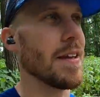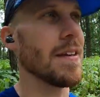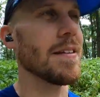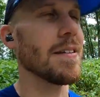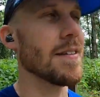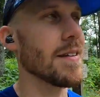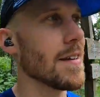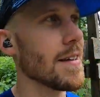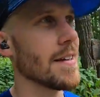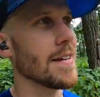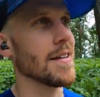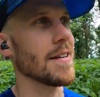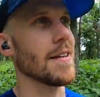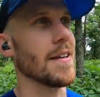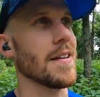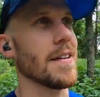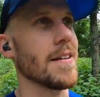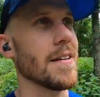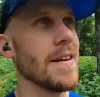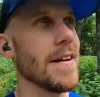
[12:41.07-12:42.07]
then
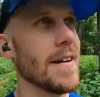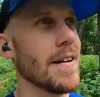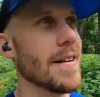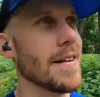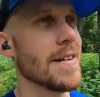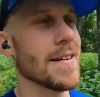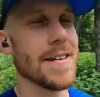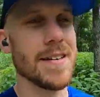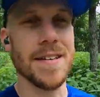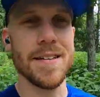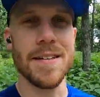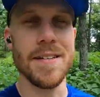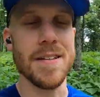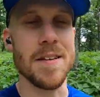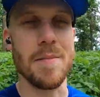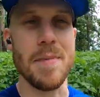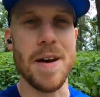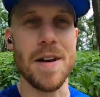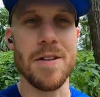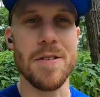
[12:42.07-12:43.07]

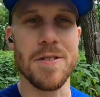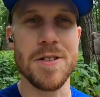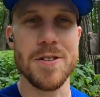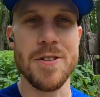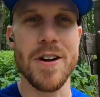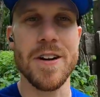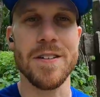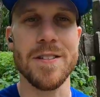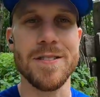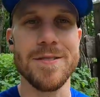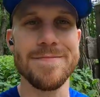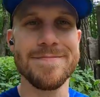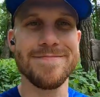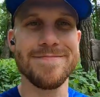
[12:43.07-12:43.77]
get back on the trail.